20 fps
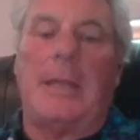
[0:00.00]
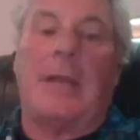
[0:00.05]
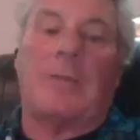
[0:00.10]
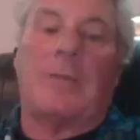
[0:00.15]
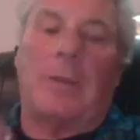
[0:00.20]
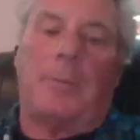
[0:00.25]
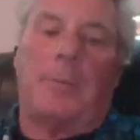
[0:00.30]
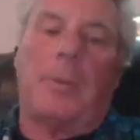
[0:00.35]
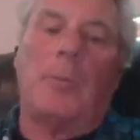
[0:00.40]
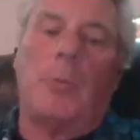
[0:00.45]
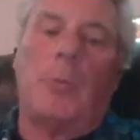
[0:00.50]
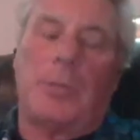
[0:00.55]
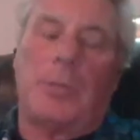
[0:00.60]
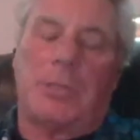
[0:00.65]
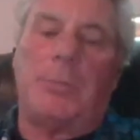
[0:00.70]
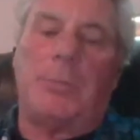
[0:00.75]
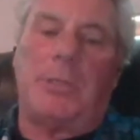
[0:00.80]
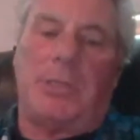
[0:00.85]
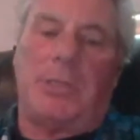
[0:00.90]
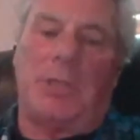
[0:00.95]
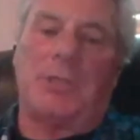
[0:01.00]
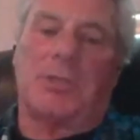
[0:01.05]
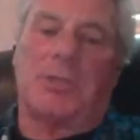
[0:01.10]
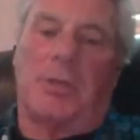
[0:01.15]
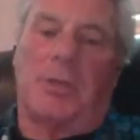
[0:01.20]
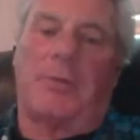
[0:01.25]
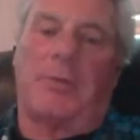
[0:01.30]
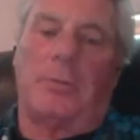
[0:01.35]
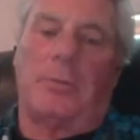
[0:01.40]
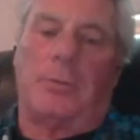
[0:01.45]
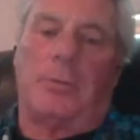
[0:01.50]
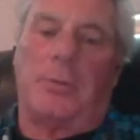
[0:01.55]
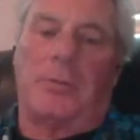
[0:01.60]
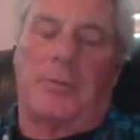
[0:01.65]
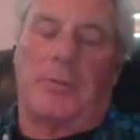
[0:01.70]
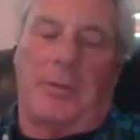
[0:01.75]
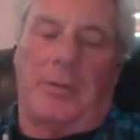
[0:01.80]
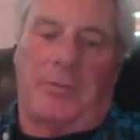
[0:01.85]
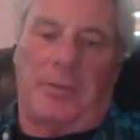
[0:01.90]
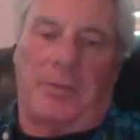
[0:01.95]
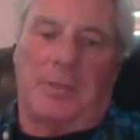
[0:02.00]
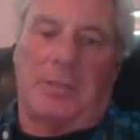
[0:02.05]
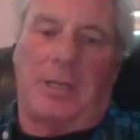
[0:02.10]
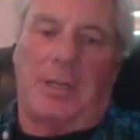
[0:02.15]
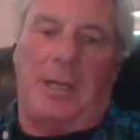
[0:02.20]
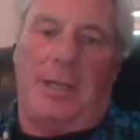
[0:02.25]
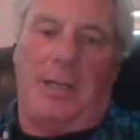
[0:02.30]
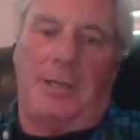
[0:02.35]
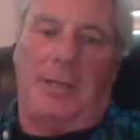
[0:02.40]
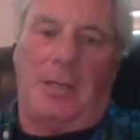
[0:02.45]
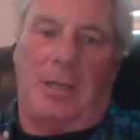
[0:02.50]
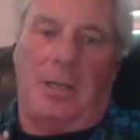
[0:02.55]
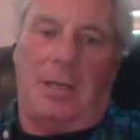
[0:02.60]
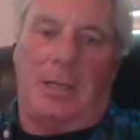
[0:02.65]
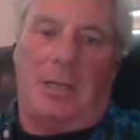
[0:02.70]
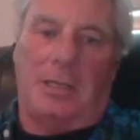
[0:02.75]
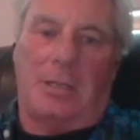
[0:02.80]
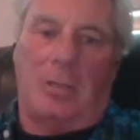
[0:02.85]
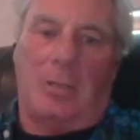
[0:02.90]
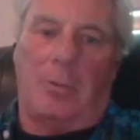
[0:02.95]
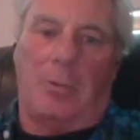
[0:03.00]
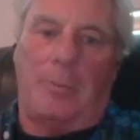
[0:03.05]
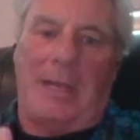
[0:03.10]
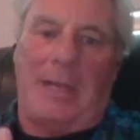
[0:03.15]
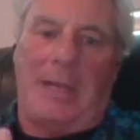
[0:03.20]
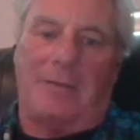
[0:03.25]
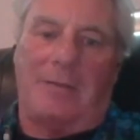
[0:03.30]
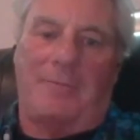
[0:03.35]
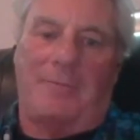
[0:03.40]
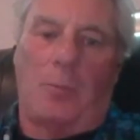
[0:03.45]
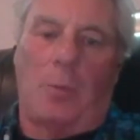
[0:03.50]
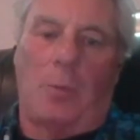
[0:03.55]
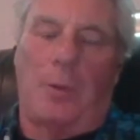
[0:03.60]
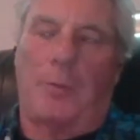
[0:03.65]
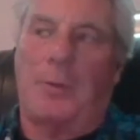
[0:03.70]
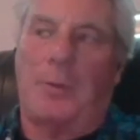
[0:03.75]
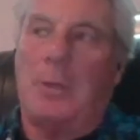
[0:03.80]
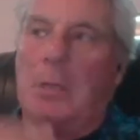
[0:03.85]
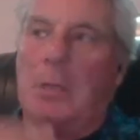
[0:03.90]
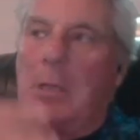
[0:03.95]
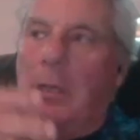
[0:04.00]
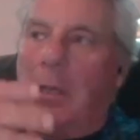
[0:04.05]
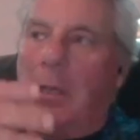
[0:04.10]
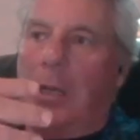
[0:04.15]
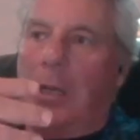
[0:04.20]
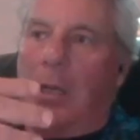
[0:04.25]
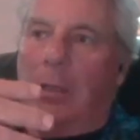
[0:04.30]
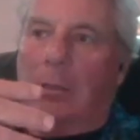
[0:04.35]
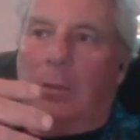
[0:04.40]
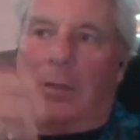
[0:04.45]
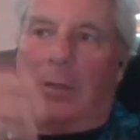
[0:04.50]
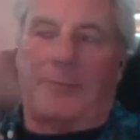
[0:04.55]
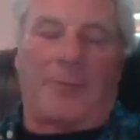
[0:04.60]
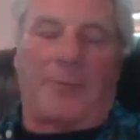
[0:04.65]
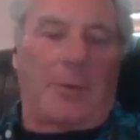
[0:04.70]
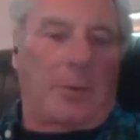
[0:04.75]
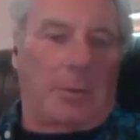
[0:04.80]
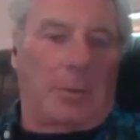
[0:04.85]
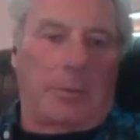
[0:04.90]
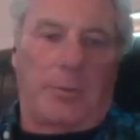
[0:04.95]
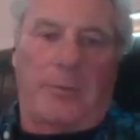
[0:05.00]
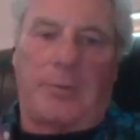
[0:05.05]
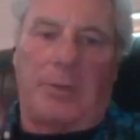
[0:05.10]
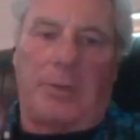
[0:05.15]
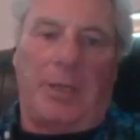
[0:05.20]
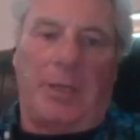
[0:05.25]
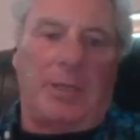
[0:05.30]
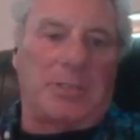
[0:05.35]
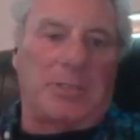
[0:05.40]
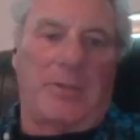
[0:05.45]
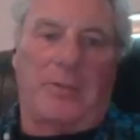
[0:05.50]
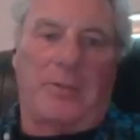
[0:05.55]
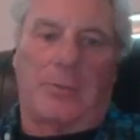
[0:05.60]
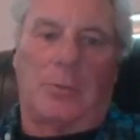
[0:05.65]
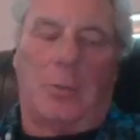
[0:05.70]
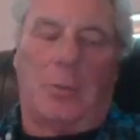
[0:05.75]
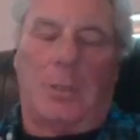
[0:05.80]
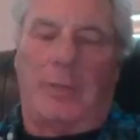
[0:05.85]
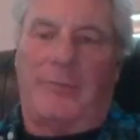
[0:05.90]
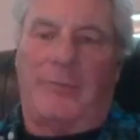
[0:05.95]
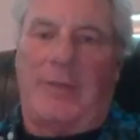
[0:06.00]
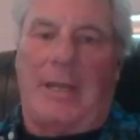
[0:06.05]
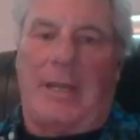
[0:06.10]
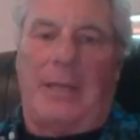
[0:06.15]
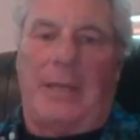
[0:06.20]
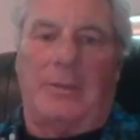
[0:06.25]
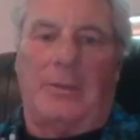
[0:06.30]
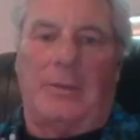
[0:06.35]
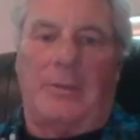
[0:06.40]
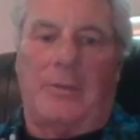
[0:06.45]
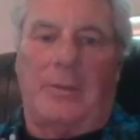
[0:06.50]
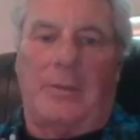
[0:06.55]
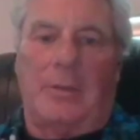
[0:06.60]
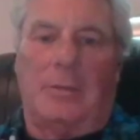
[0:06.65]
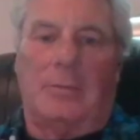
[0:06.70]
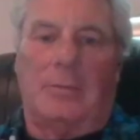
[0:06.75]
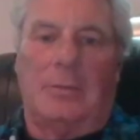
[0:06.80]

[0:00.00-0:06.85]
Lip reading: that's something we should be teaching our students, that it's a dialogue, go back and forth, look for hallucinations and all of that. So